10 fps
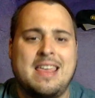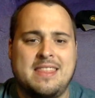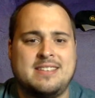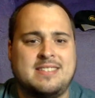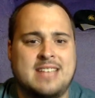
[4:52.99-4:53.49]

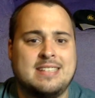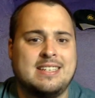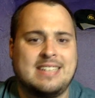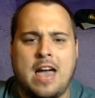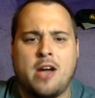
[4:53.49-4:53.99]
this
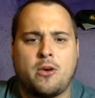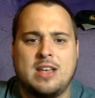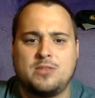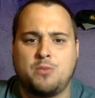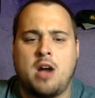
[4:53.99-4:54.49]
season, Calgary
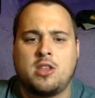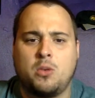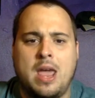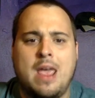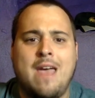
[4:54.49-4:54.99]
has walked
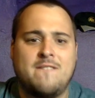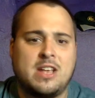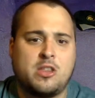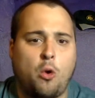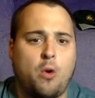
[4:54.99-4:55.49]
away
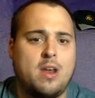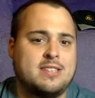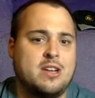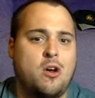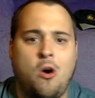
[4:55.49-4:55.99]
victorious
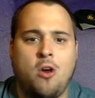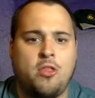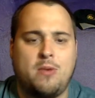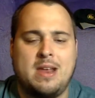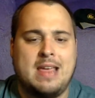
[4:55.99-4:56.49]
in all
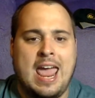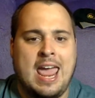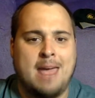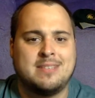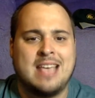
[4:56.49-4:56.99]
three
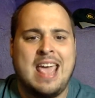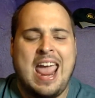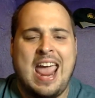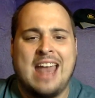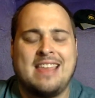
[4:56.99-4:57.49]
games.
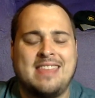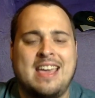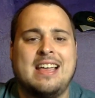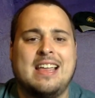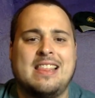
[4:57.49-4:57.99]
And I
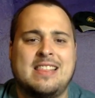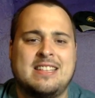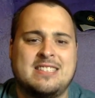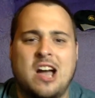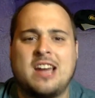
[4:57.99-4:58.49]
think
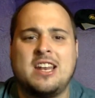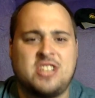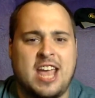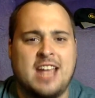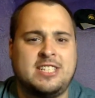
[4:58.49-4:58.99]
it's not going to
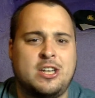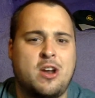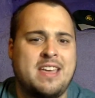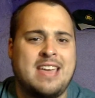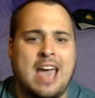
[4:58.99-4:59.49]
change here. I
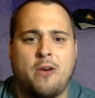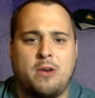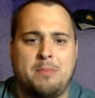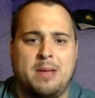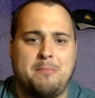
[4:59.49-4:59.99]
think
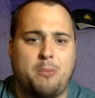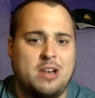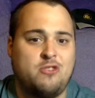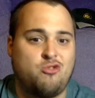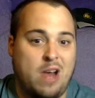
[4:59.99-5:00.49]
Calgary played
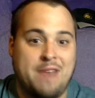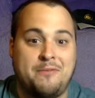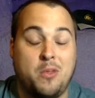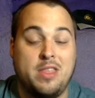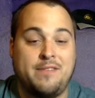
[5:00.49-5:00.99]
pretty
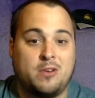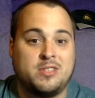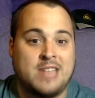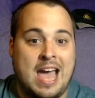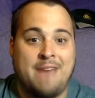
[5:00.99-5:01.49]
dreadful in the
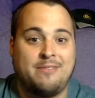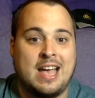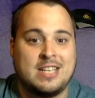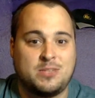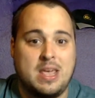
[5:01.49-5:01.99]
first half
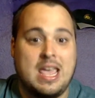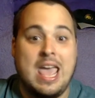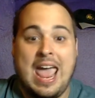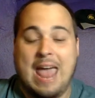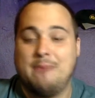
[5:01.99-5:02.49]
last week
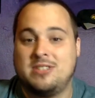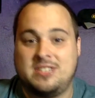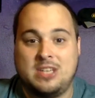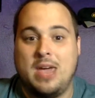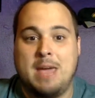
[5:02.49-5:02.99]
and was
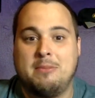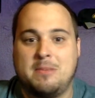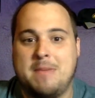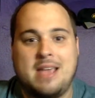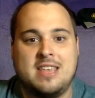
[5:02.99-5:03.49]
still able to
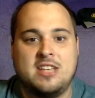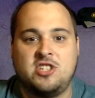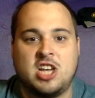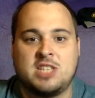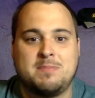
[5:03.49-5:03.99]
make the
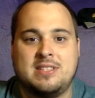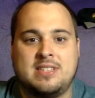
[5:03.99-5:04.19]
adjustments